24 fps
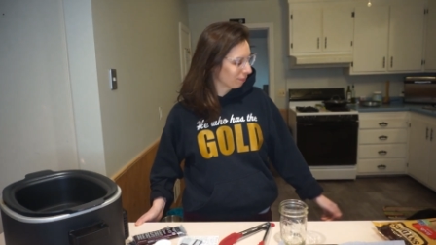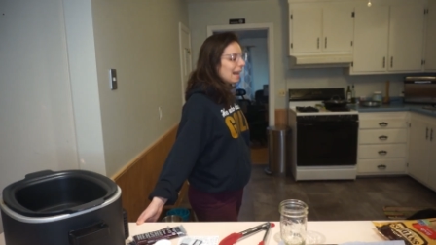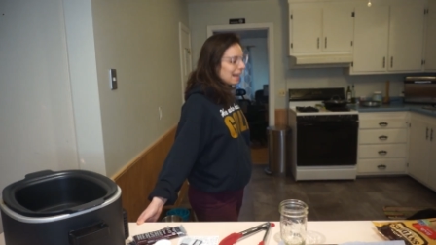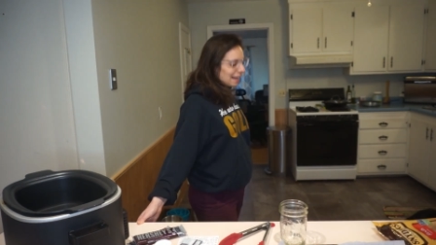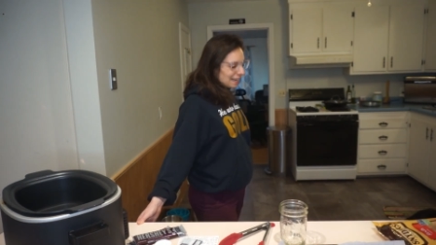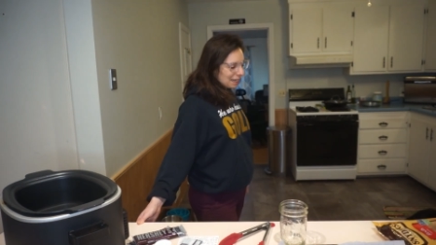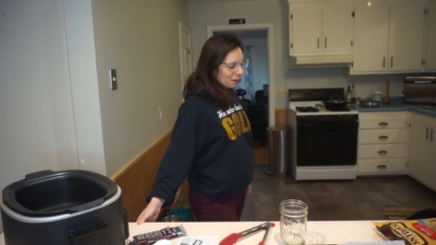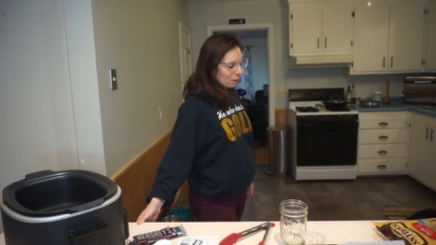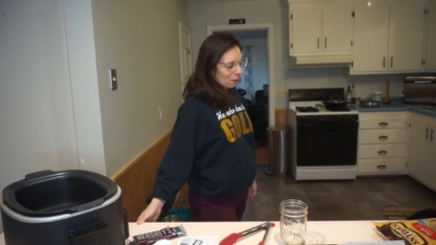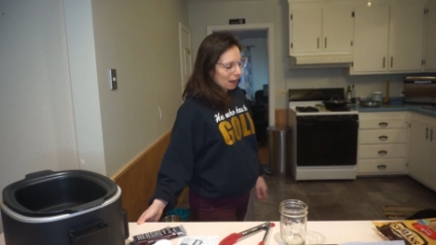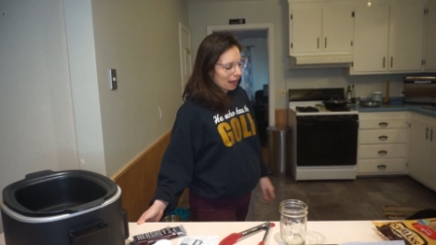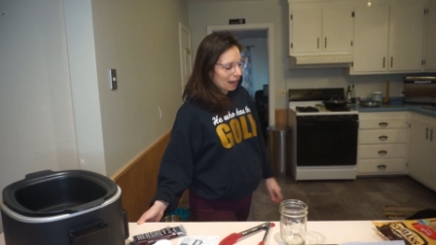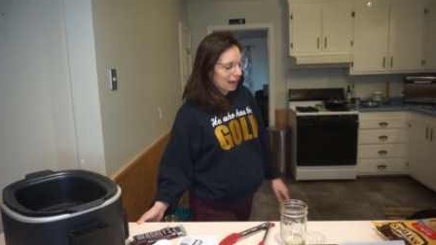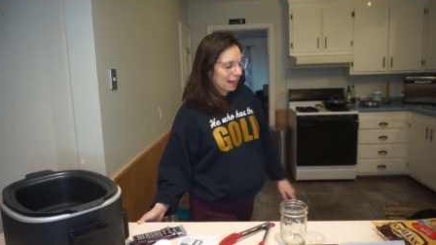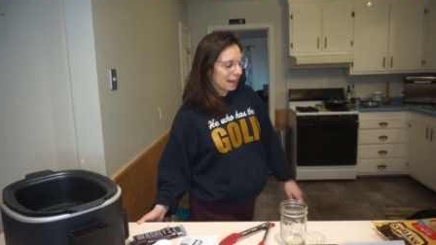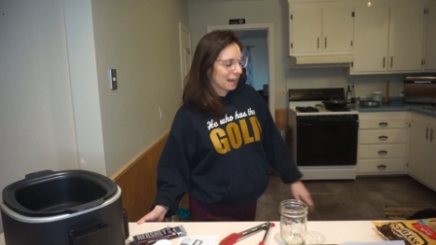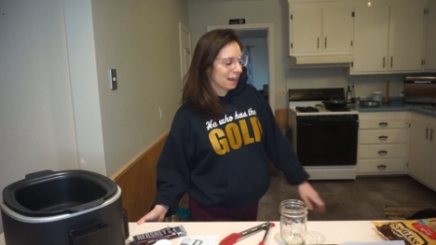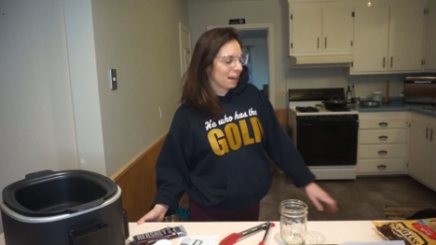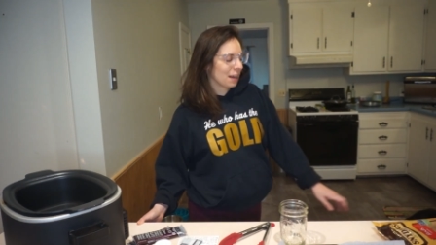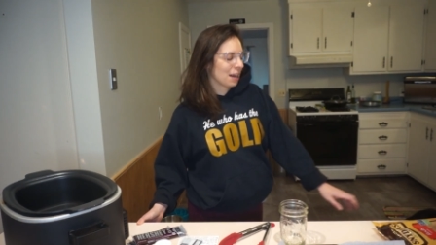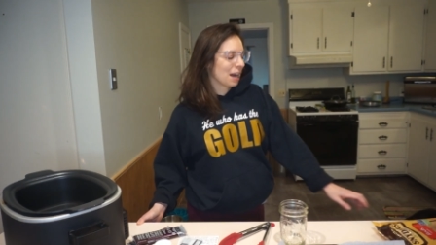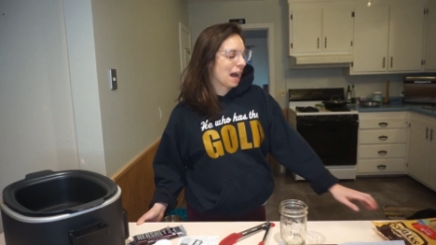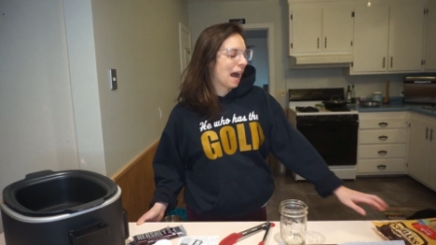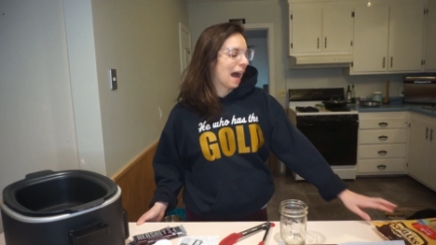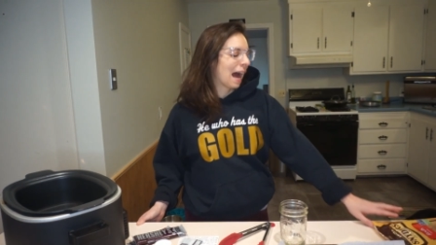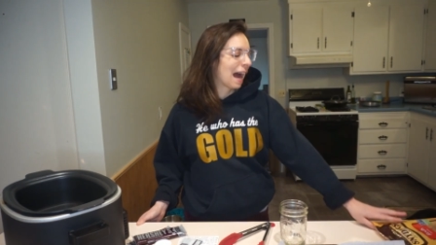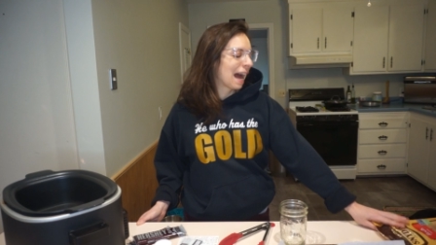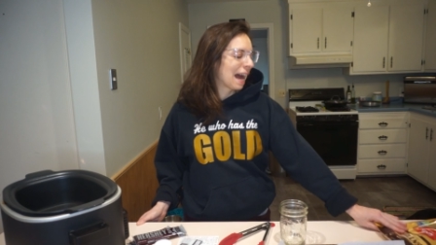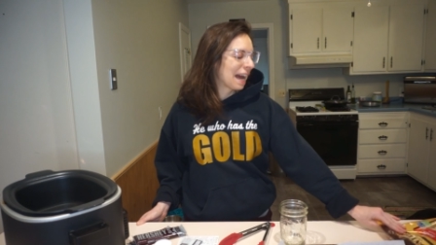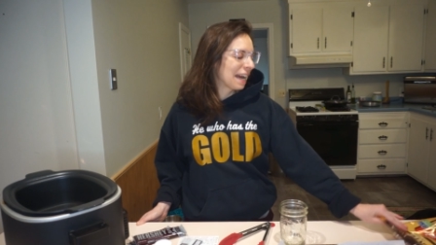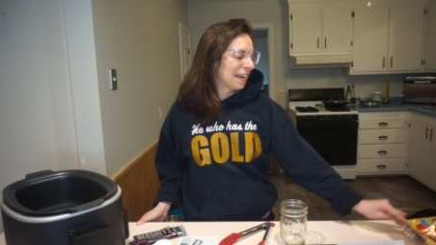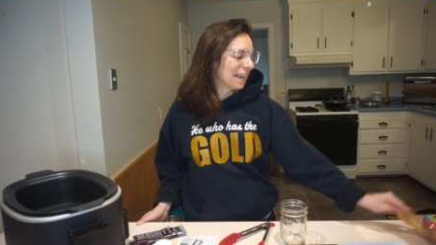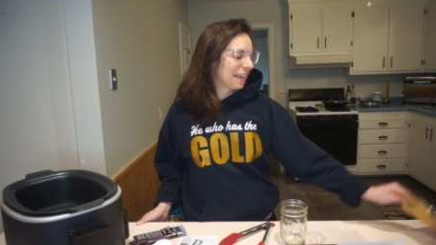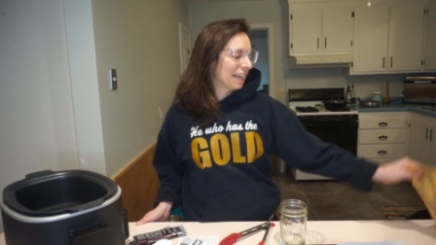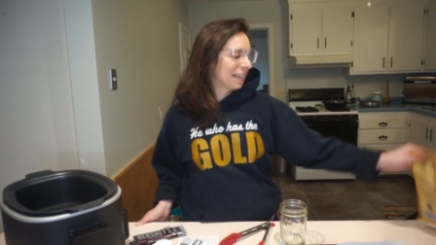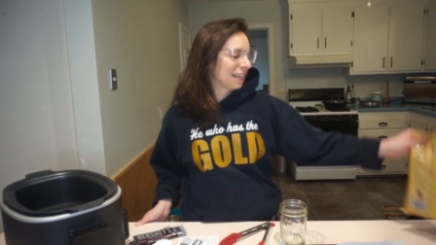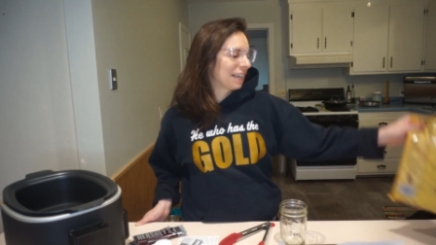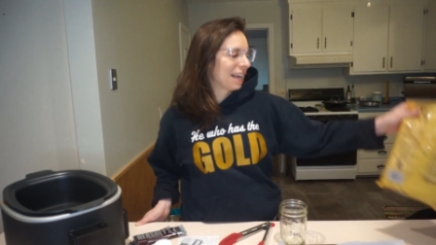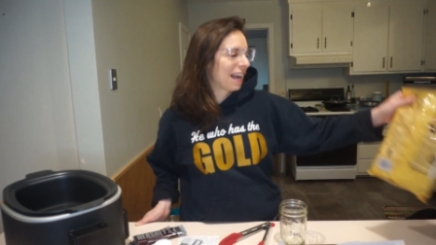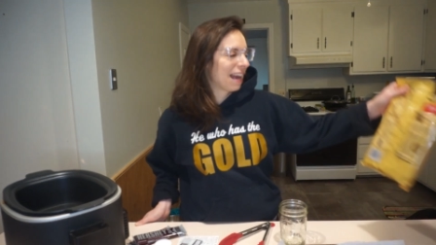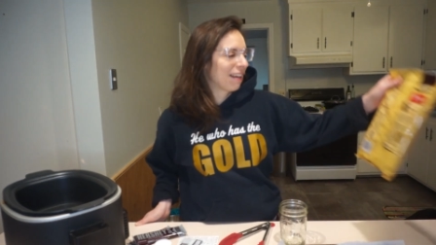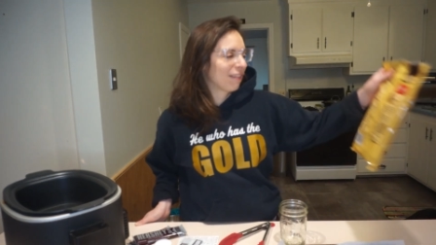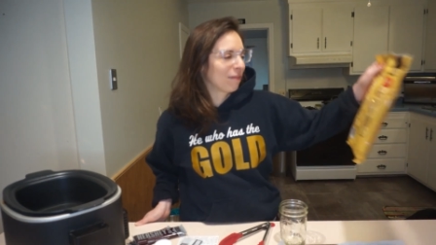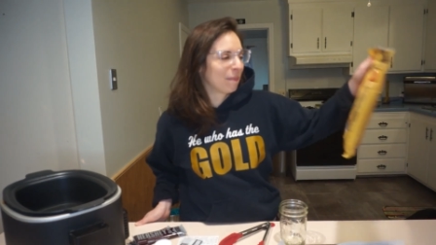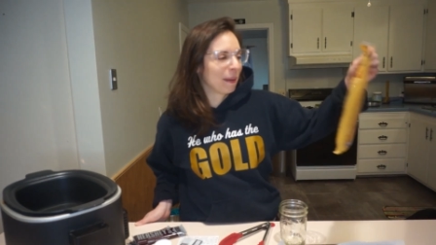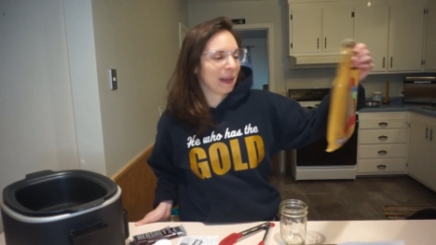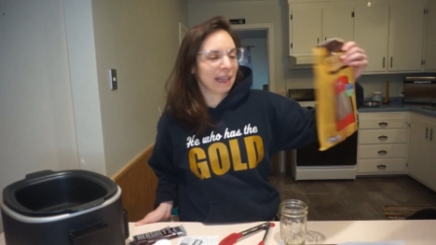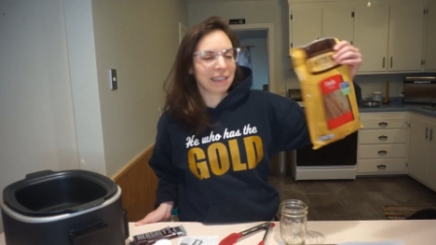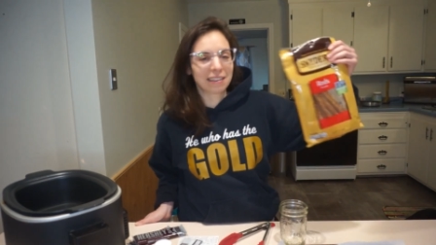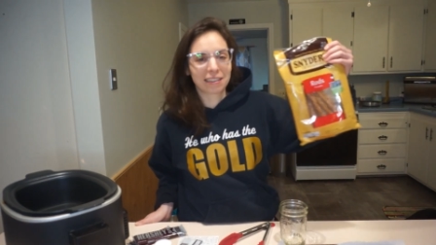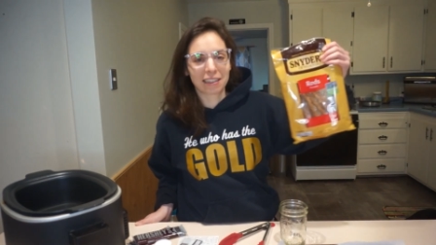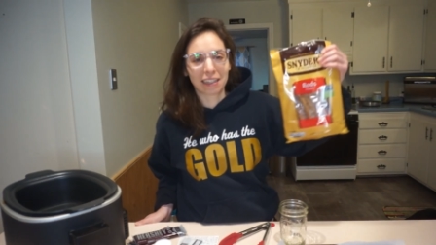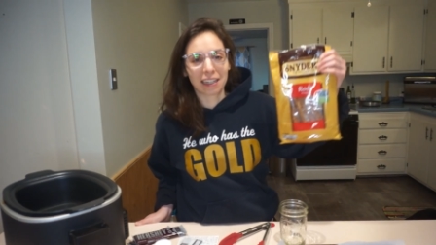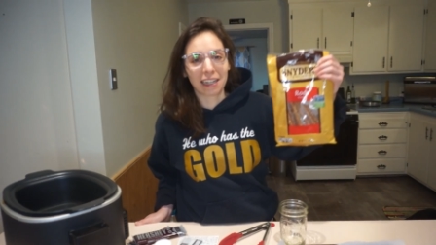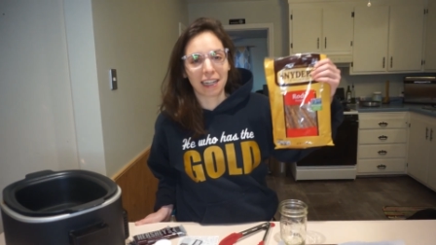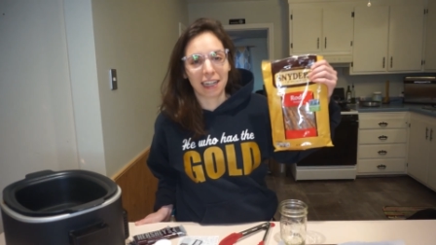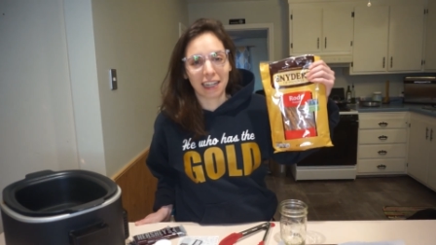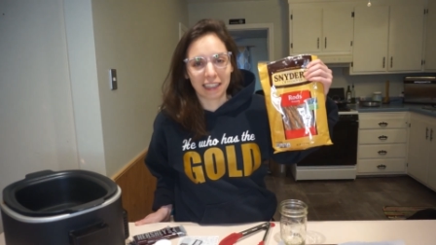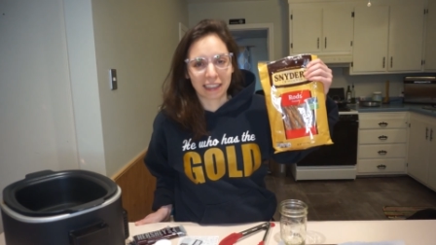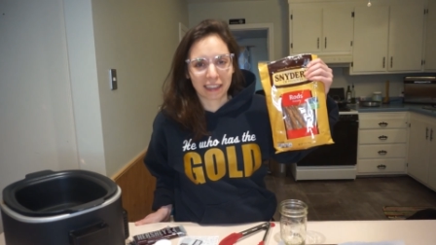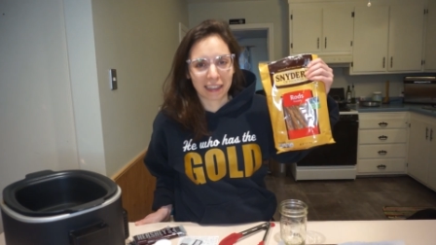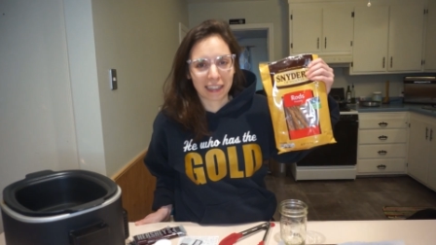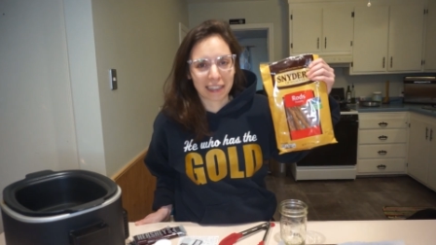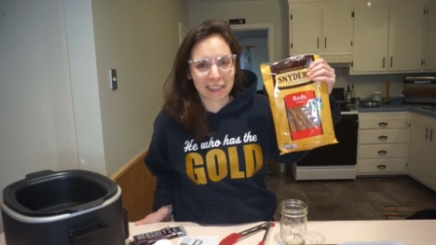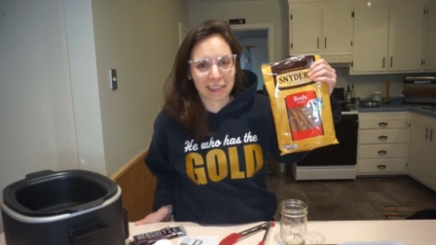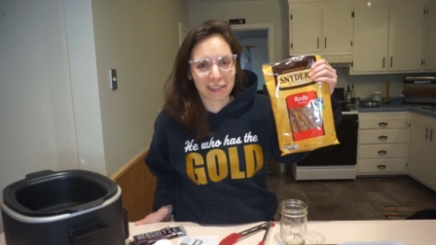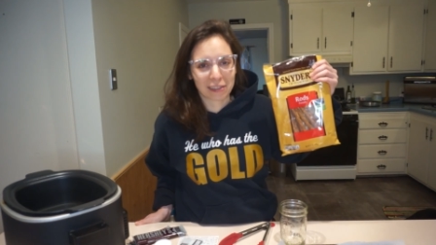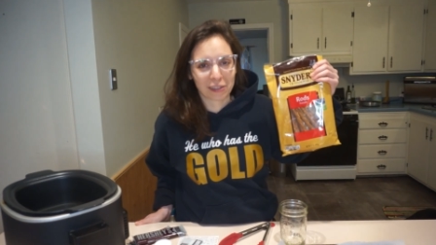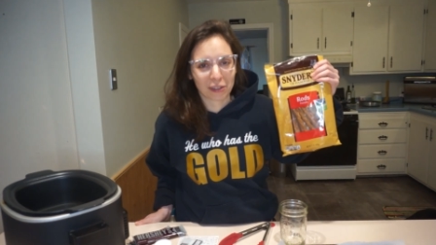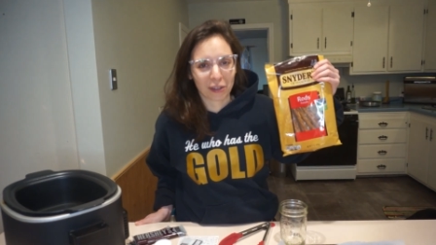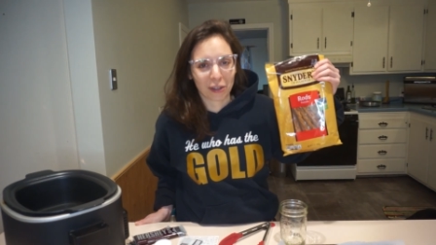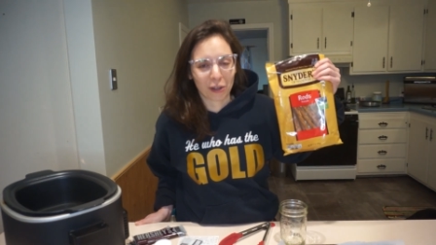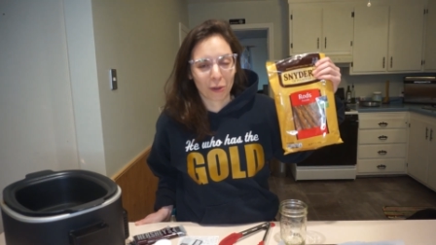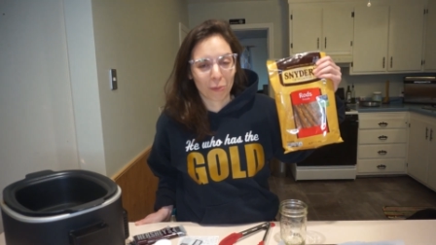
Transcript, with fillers: Anyway, I have basically eaten this,